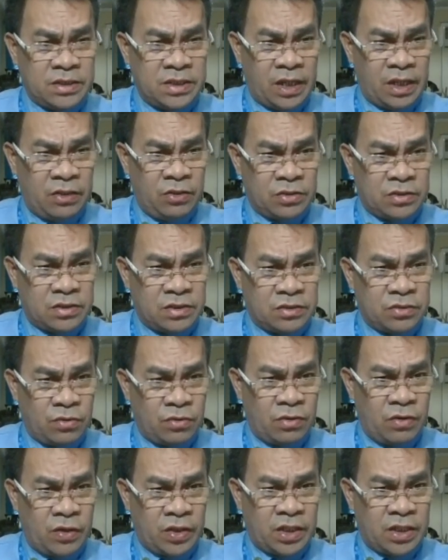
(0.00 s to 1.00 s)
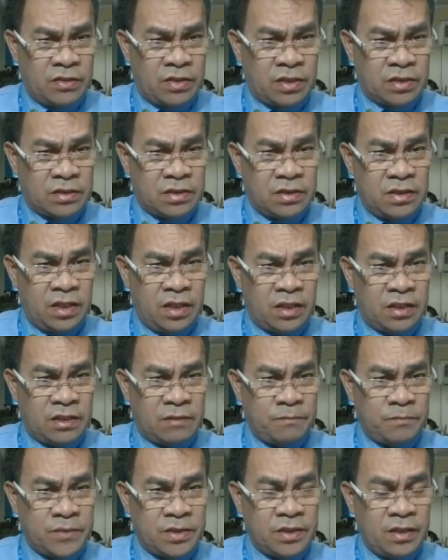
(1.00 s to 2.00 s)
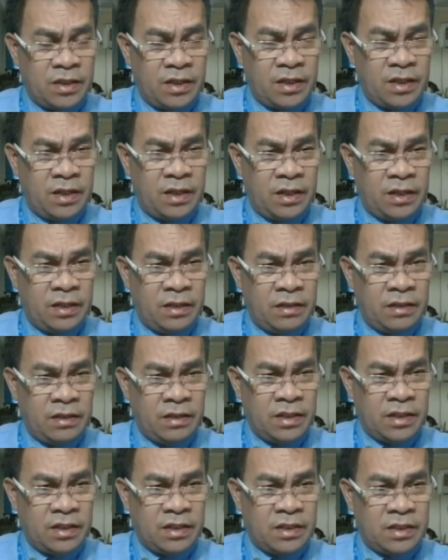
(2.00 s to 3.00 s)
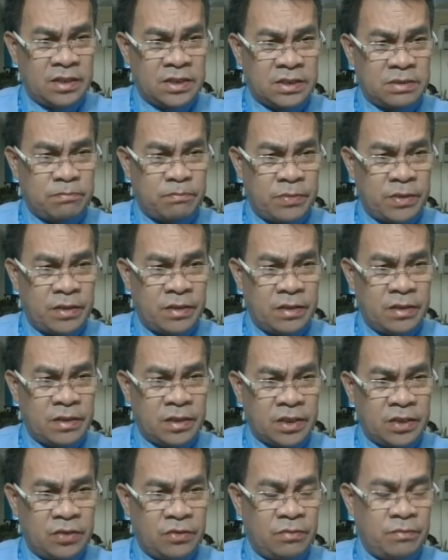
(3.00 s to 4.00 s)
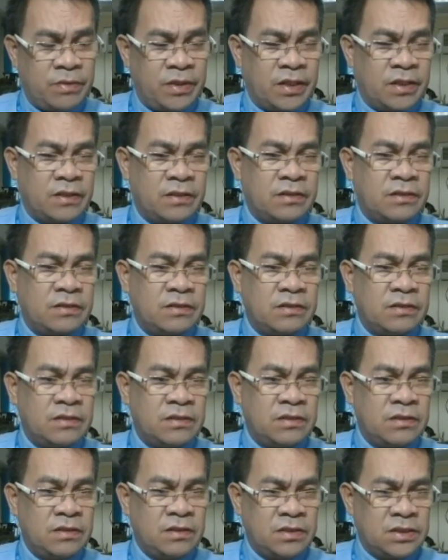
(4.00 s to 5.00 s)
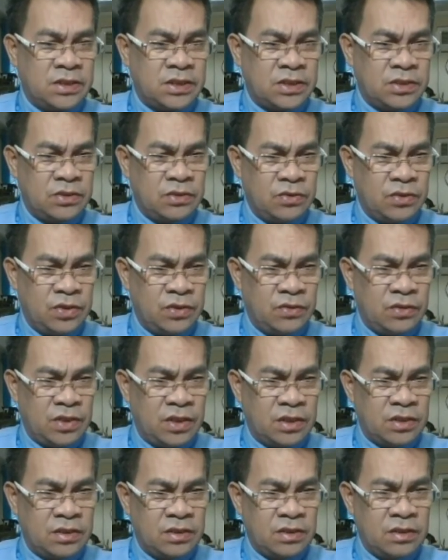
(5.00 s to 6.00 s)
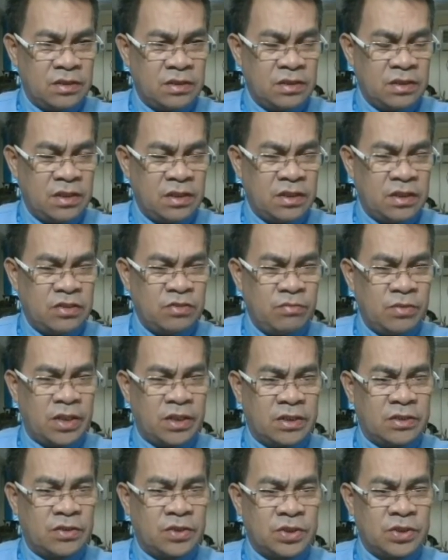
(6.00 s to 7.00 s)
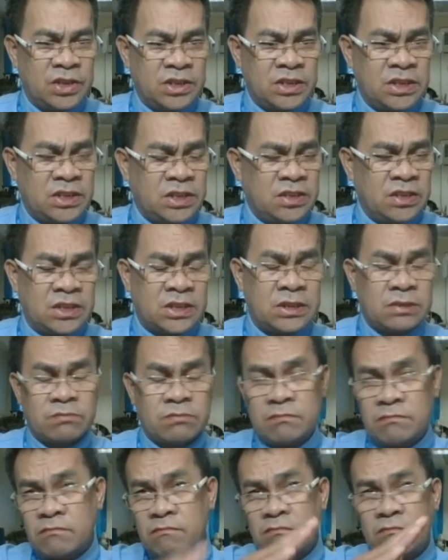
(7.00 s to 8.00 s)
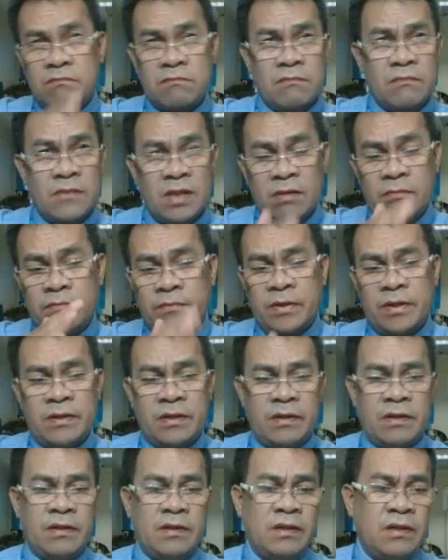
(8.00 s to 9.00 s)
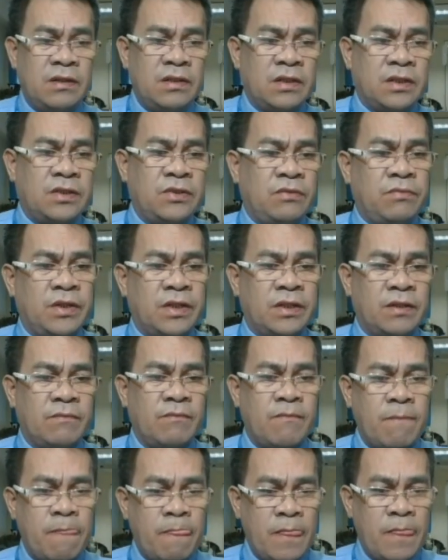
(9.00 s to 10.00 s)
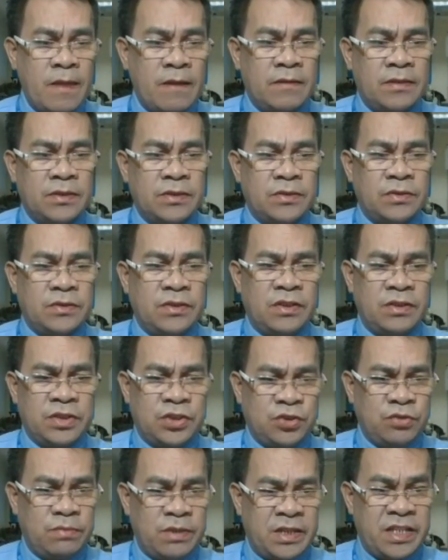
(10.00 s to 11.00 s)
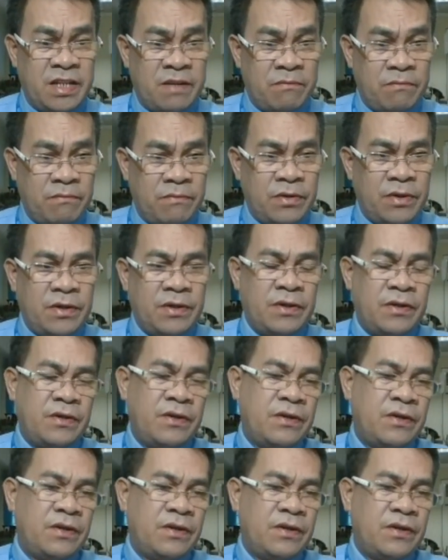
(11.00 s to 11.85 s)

Take note, look at the unit. N. N is per cubic. There is no unit in the numerator. So this is just per cubic. So there should be a number.